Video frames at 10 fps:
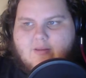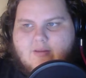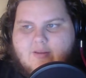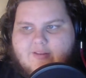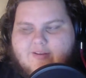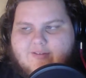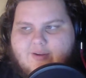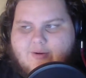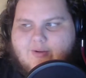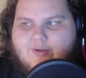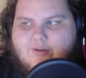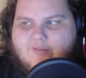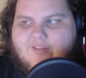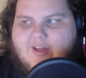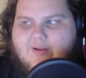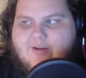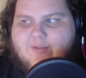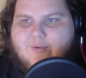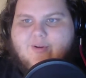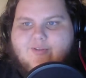He tells Goku to fly around
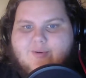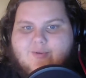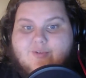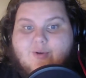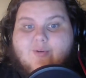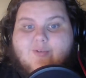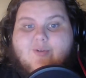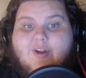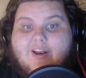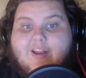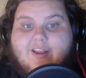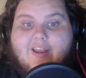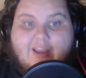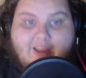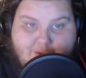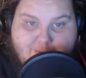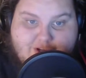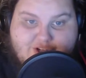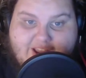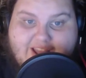the world, do his own training,
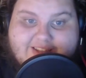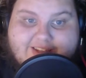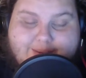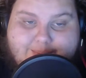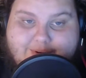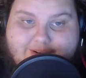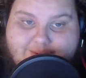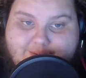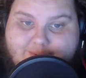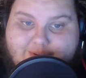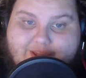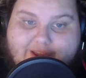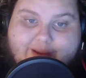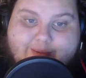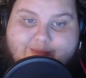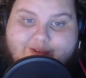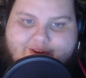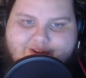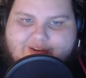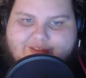which ends up with him
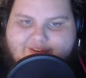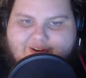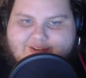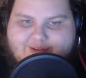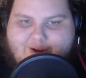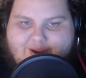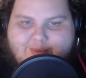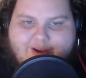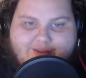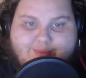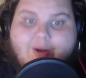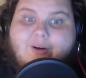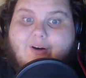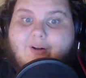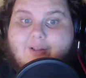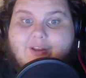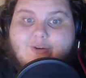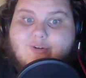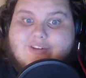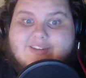searching for his grandpa's ball,
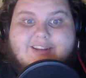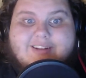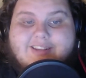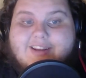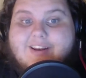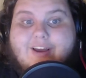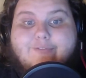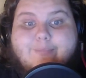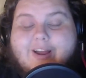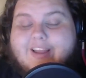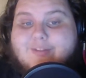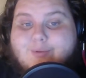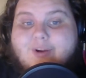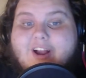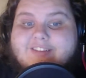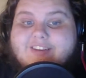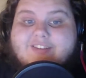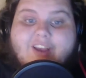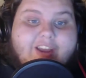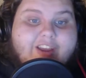which is innocent enough, but in the process,
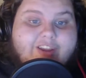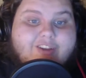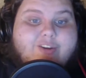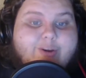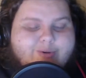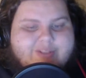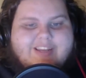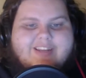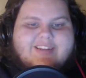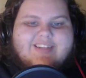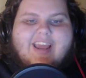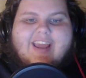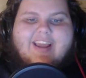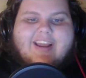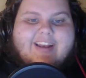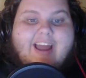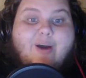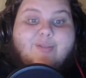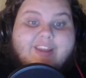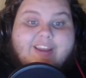he goes in taking
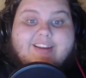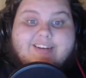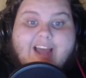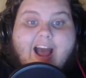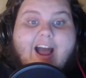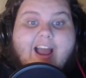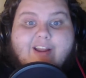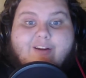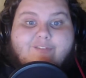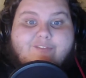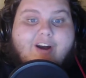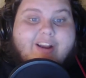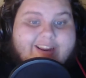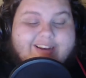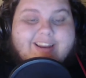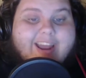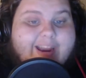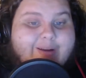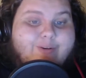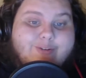down the entire fucking
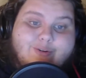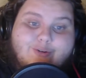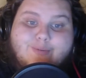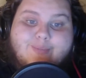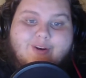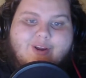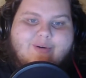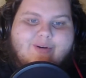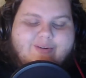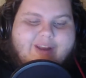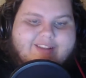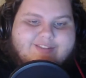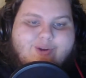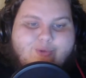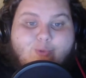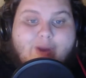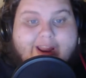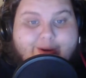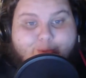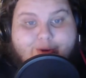terror group known as the
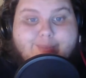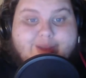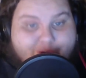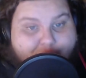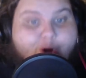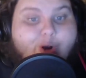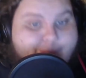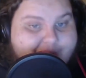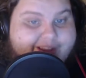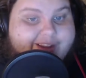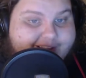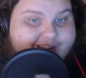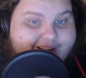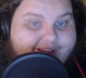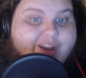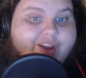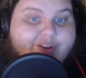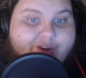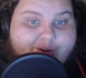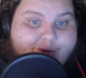Red Ribbon Army.
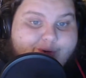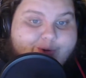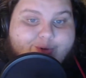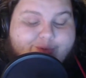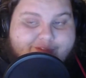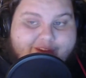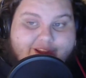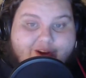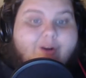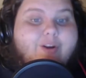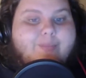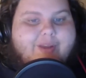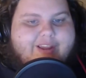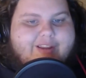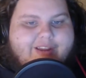Goku v Army.